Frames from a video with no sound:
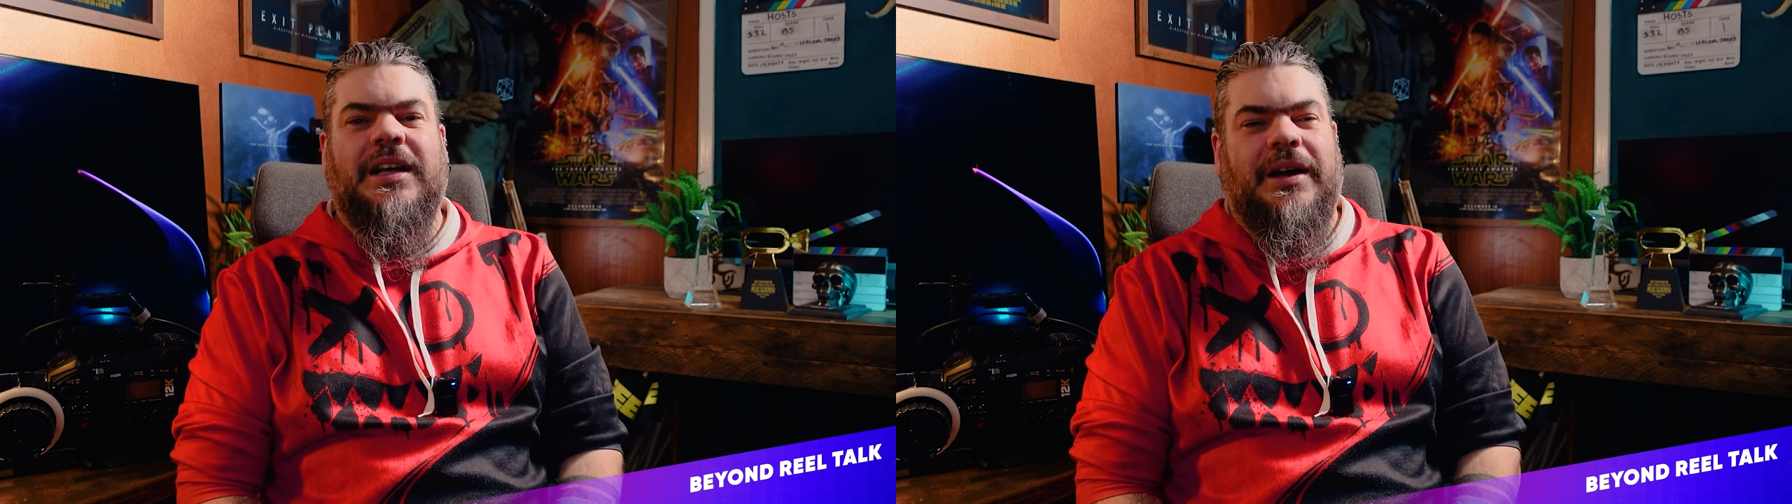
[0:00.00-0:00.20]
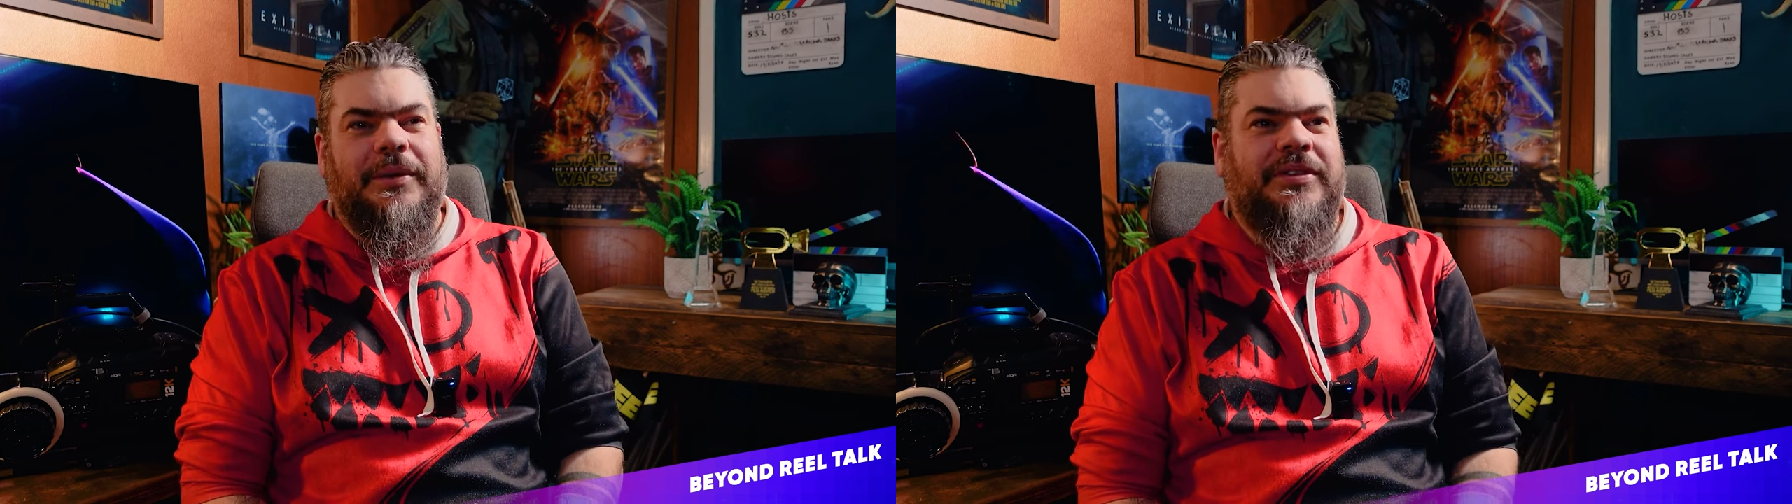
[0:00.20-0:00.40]

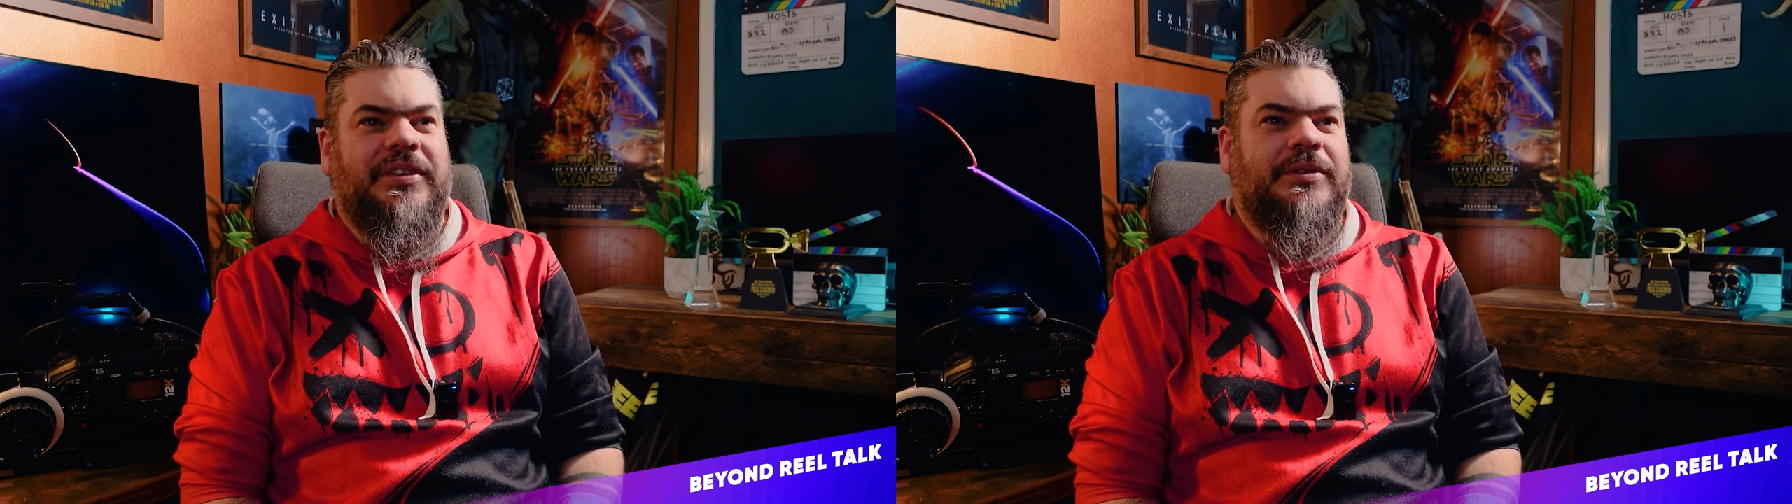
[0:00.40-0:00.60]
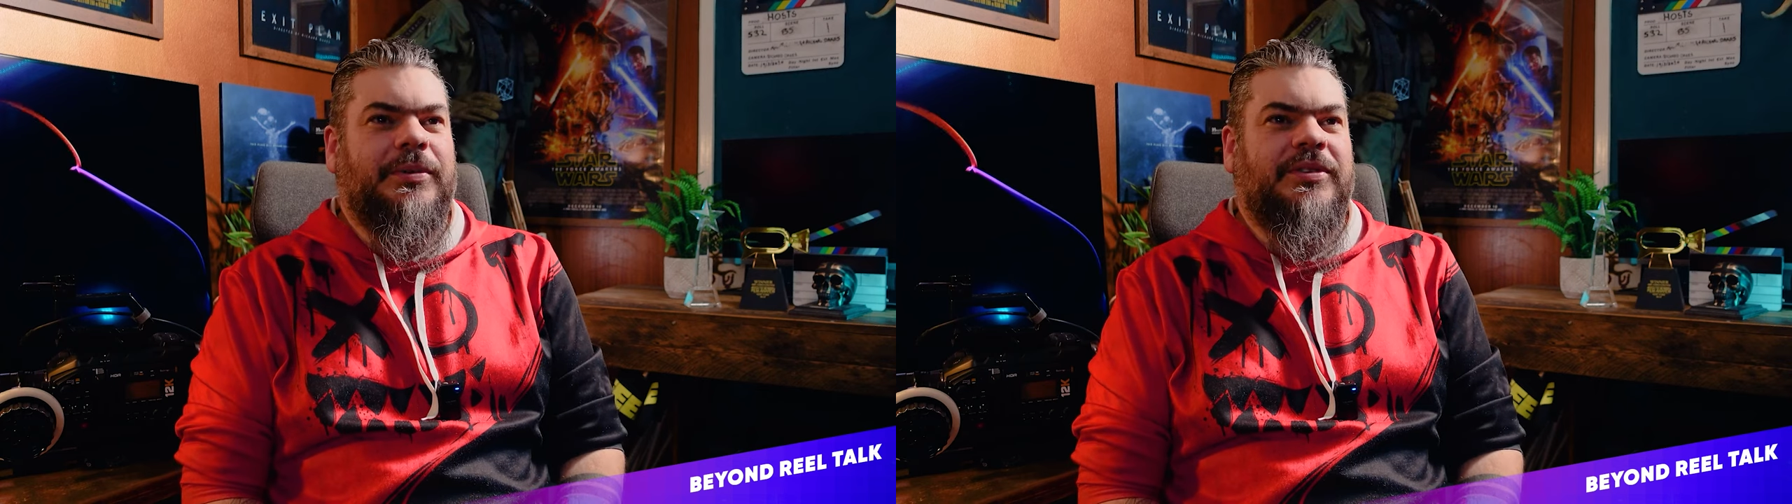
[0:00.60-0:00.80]
"I wish
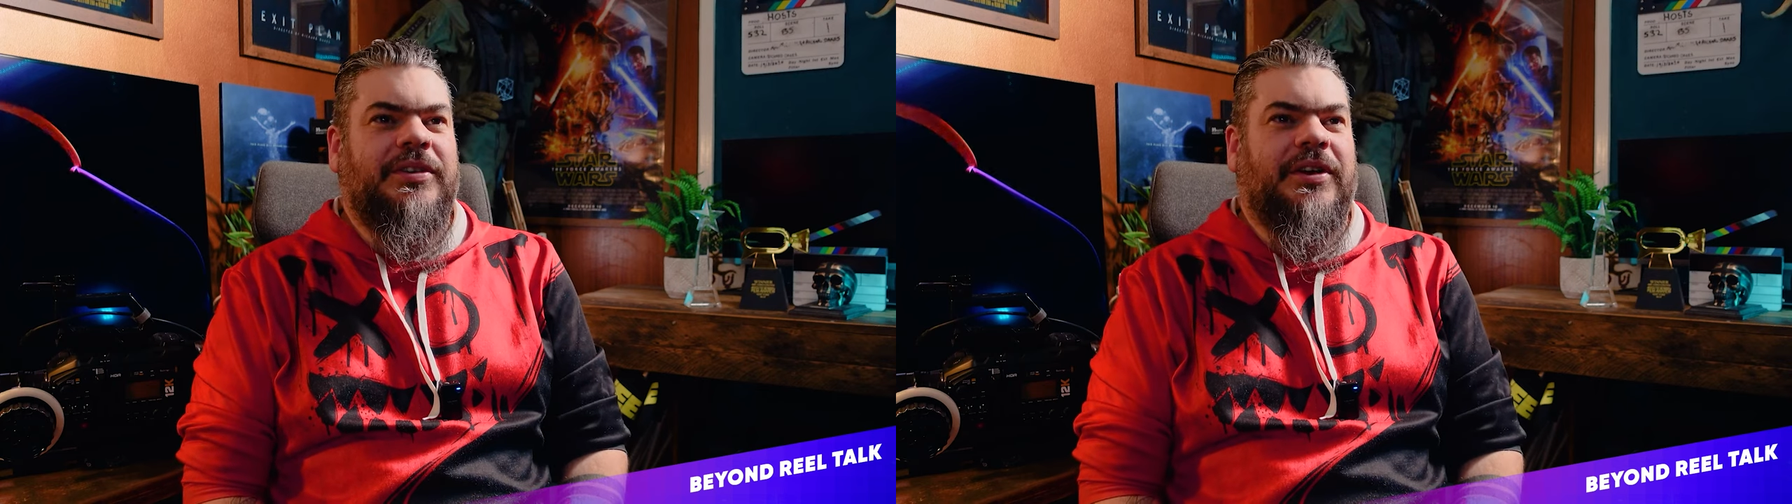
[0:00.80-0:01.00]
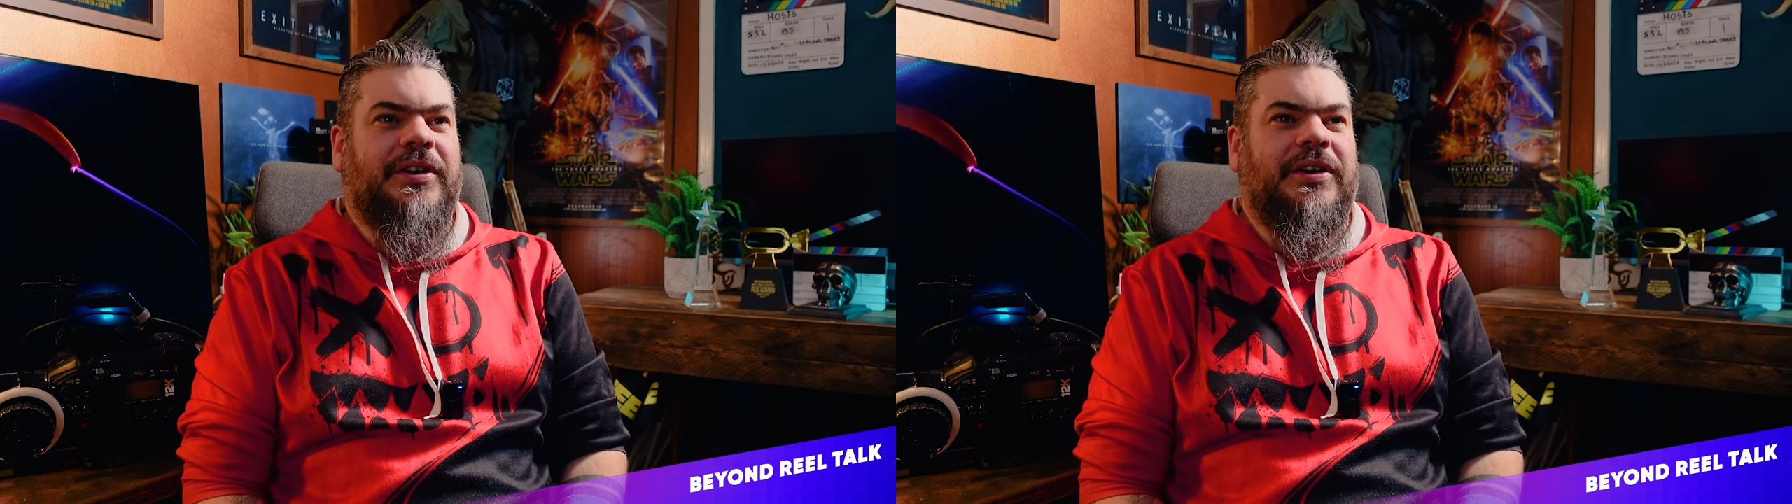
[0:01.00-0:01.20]
this was
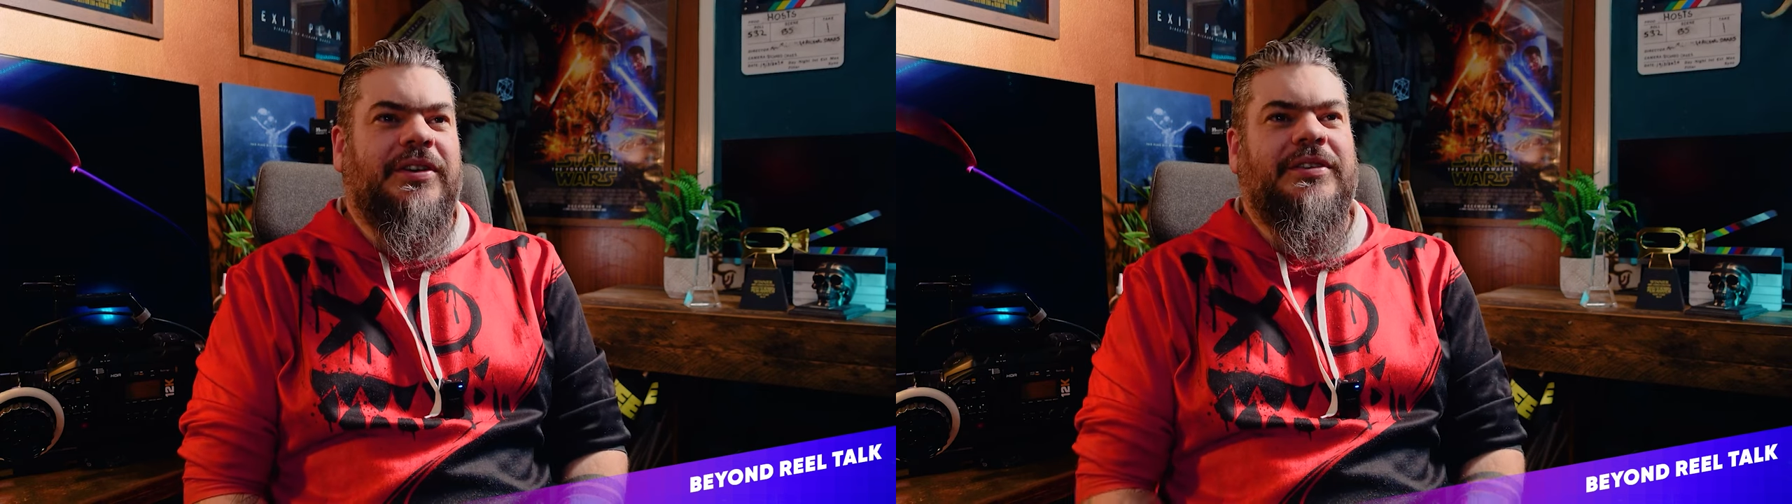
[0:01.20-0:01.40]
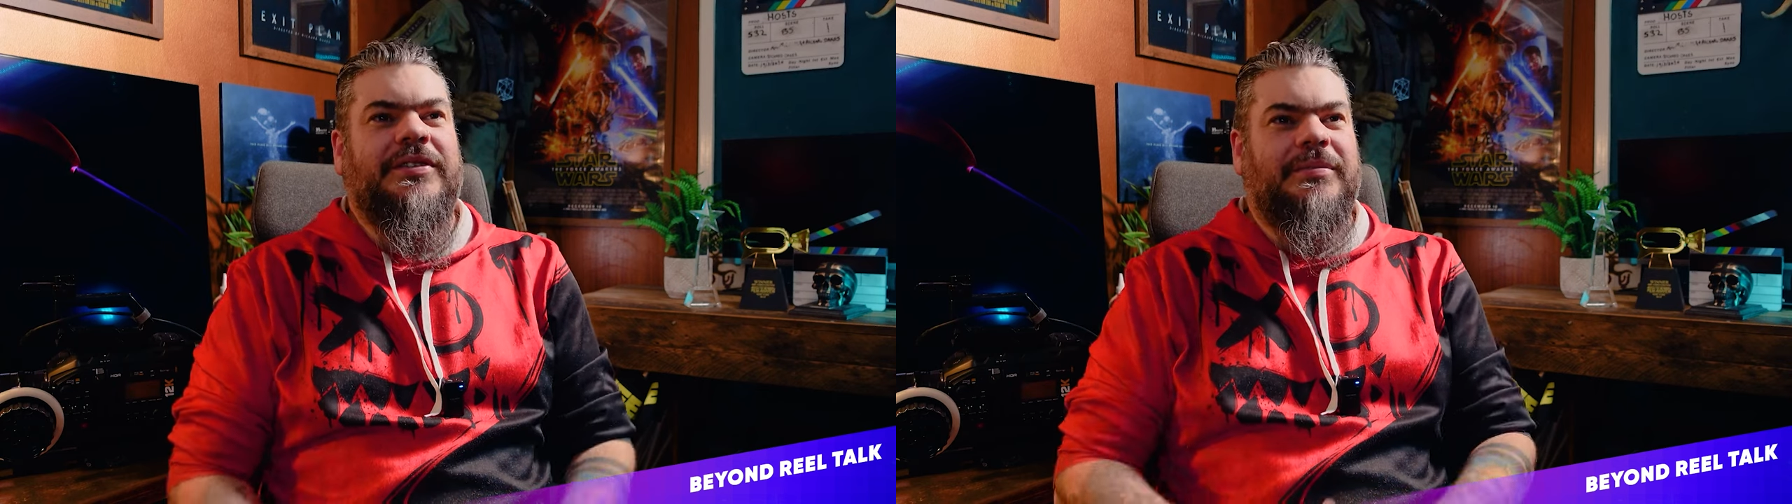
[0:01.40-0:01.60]
shot
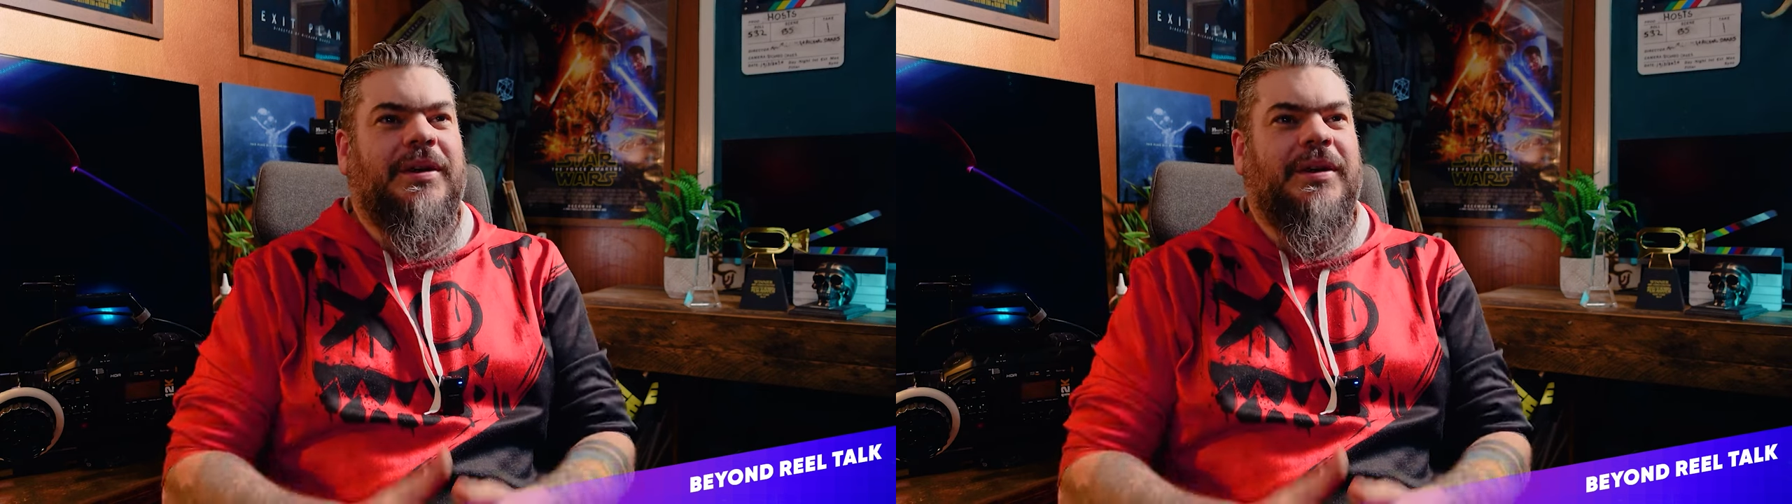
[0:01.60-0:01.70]
on